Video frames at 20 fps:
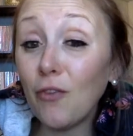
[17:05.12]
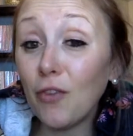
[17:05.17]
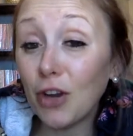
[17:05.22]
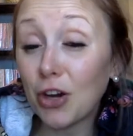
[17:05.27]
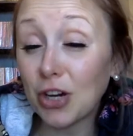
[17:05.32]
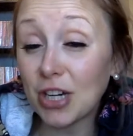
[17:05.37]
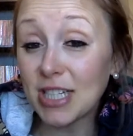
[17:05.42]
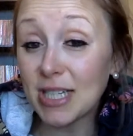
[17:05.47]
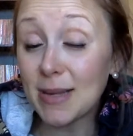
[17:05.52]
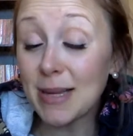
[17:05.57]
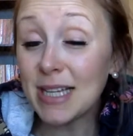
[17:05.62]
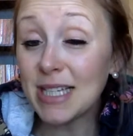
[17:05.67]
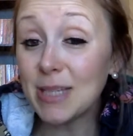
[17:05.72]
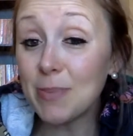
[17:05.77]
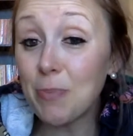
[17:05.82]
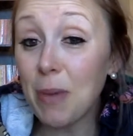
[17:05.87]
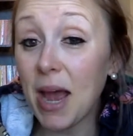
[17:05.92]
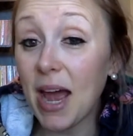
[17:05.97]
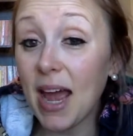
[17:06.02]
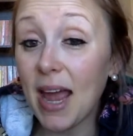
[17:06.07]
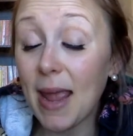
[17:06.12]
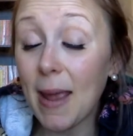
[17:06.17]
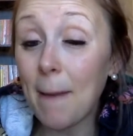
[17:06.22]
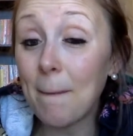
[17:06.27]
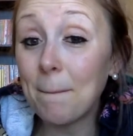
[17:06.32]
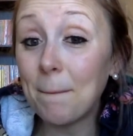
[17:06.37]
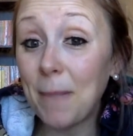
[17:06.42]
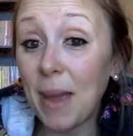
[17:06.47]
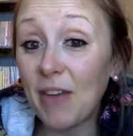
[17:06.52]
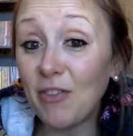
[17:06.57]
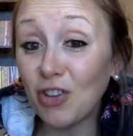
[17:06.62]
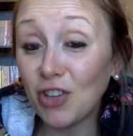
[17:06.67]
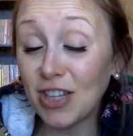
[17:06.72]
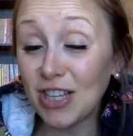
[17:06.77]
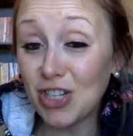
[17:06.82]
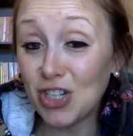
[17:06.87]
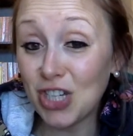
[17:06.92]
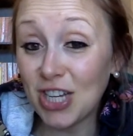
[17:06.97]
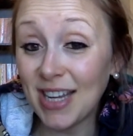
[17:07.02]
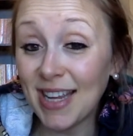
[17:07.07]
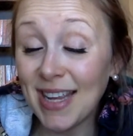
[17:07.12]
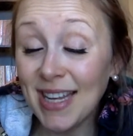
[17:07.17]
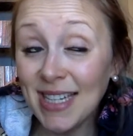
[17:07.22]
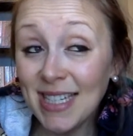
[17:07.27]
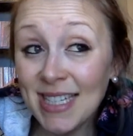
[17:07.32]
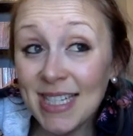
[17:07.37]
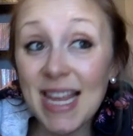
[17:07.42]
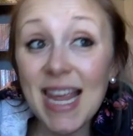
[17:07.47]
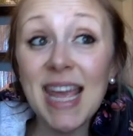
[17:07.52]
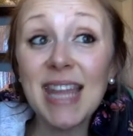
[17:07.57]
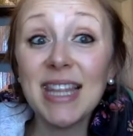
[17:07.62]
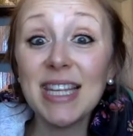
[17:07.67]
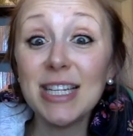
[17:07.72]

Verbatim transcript: for Christmas by Beverly Jenkins, and